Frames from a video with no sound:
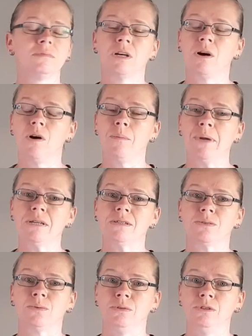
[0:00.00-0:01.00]

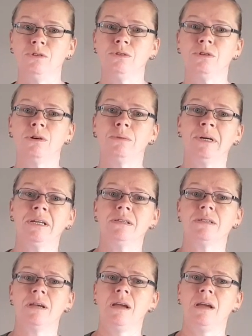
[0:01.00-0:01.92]
comments or new comments,